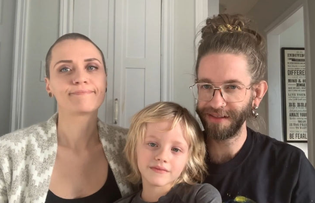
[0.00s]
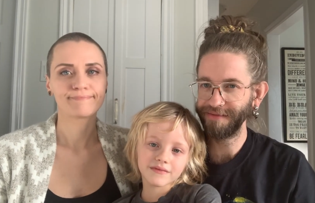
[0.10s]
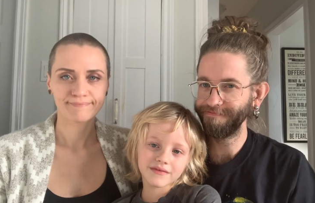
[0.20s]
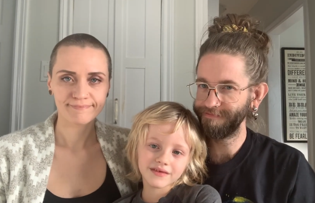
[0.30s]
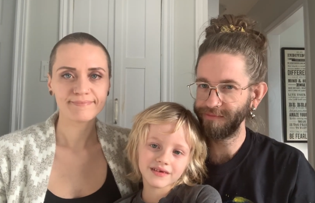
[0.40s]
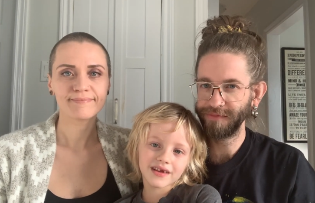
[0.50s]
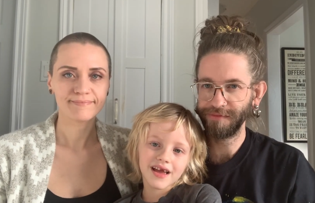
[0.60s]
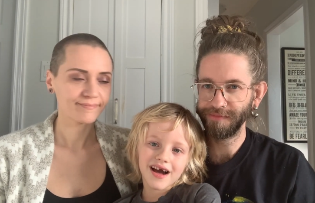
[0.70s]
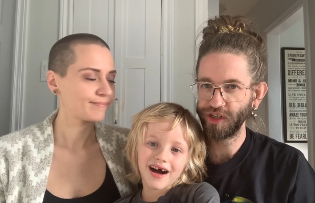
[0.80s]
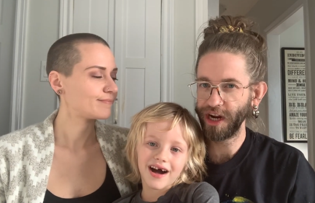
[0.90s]
Speaker 1: and
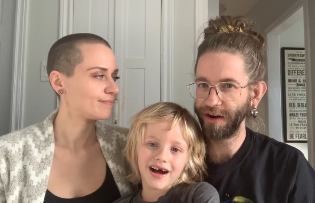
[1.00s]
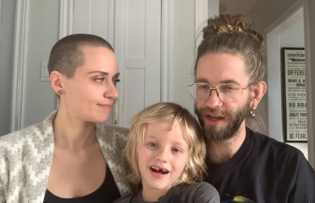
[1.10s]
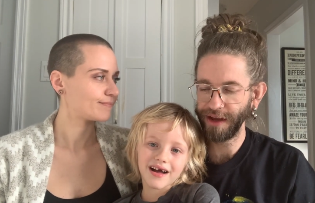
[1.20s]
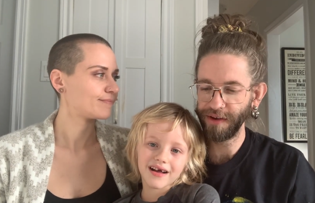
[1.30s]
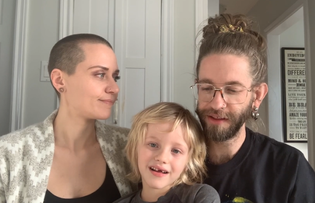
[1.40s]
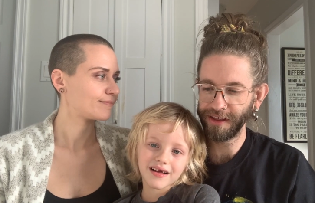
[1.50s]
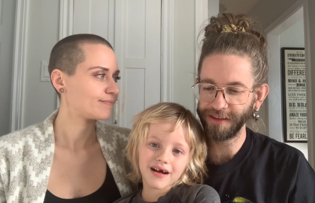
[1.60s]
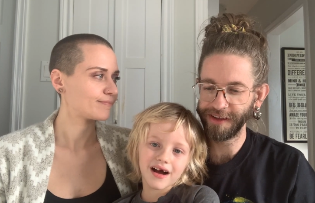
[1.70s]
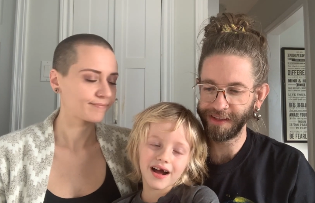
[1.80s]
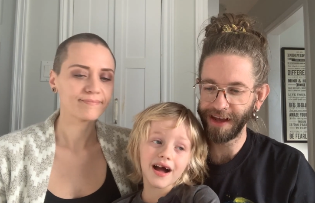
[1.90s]
charity giving,
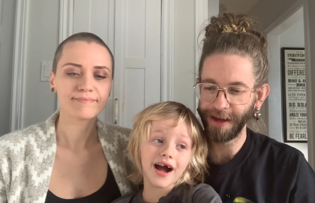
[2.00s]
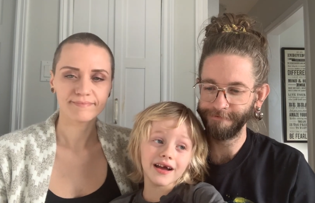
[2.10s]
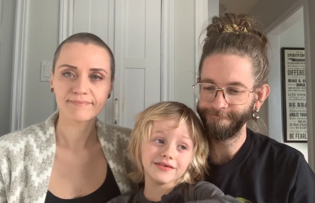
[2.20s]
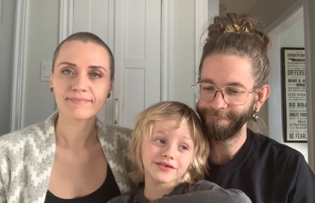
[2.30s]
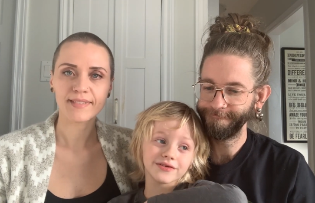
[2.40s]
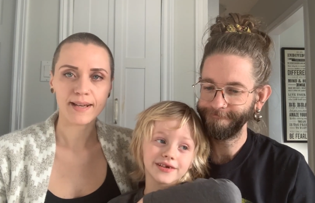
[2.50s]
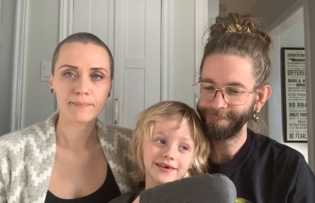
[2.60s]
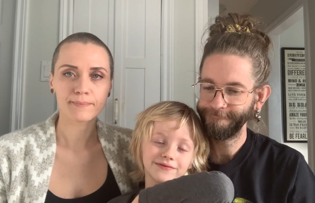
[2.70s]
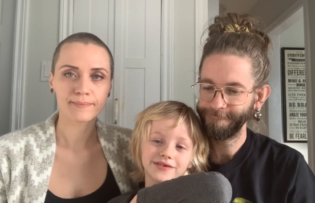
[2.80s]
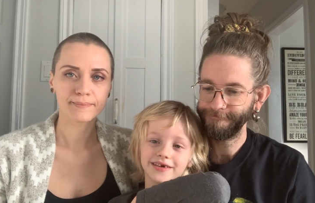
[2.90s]
things like I, that.
Speaker 2: I also
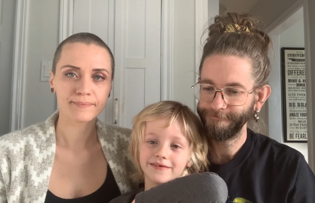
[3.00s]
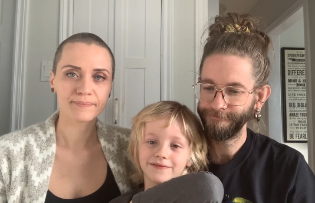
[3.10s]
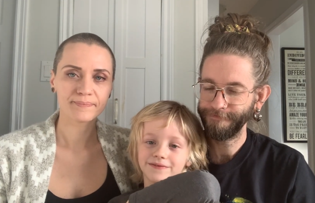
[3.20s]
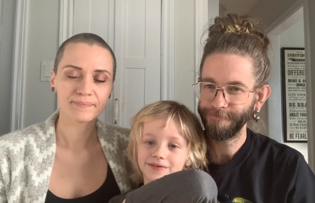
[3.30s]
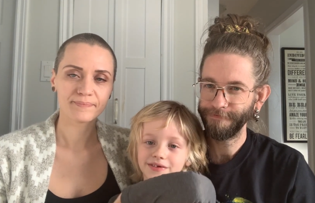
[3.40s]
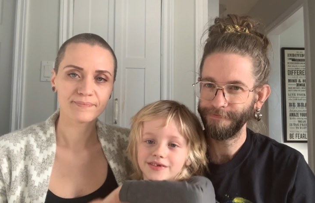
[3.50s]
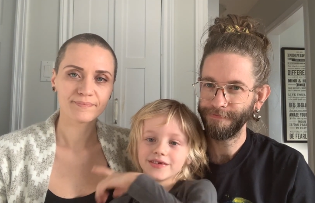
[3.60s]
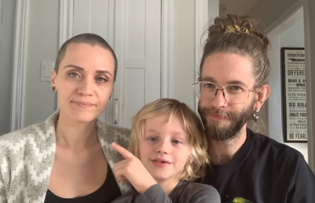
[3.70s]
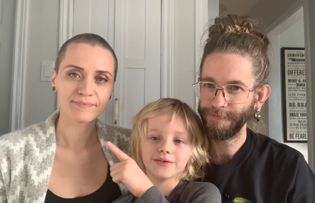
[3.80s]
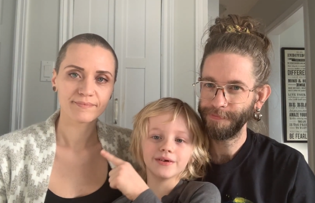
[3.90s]
gift give
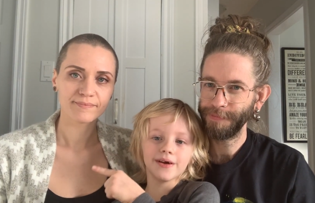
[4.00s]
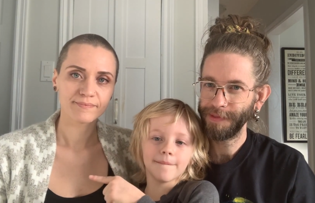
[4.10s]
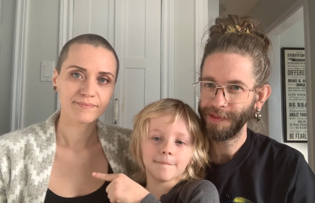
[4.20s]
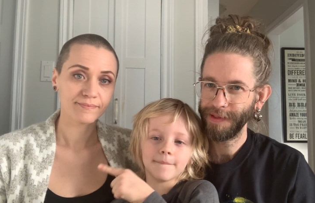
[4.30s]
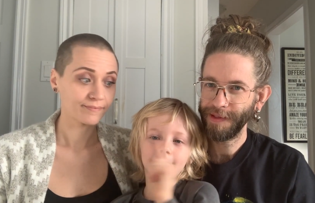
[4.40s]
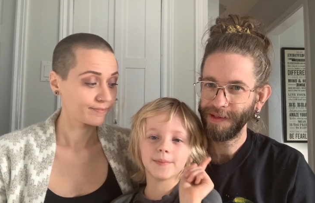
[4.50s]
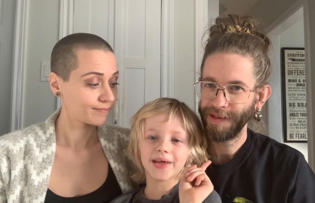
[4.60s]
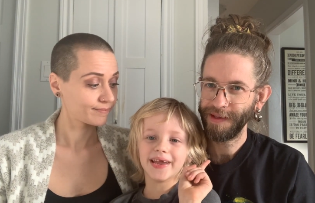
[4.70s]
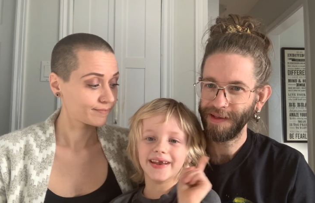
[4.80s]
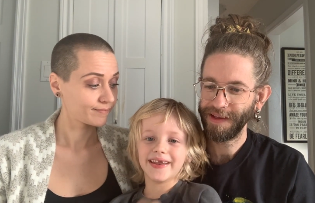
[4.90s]
to
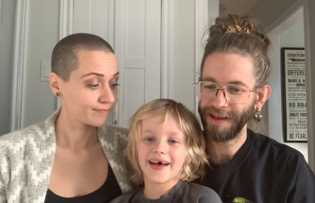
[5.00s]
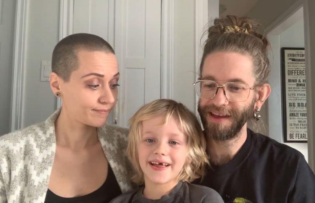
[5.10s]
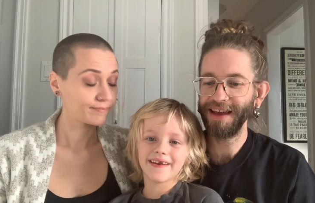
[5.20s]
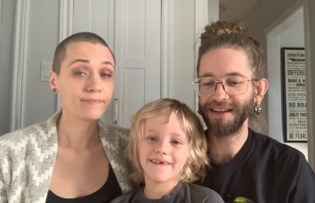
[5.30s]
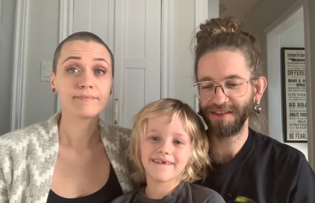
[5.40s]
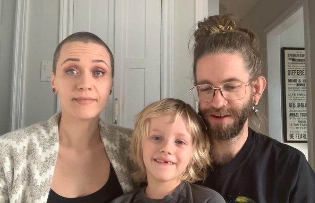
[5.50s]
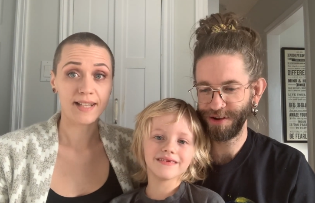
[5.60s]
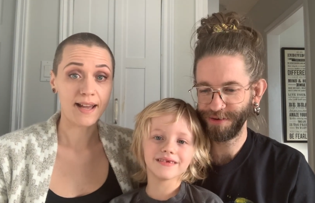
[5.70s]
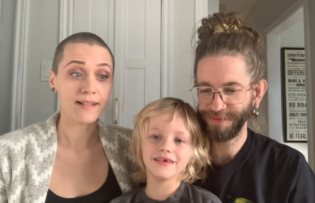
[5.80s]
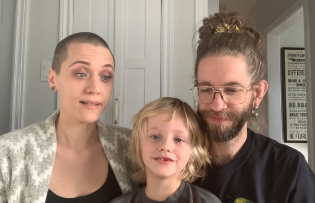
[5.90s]
mom and dad. Yes.
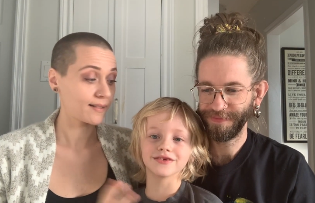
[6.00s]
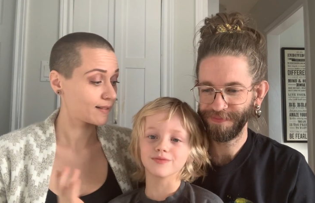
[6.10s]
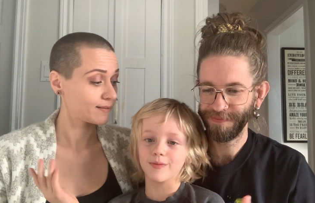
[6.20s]
Yes. Just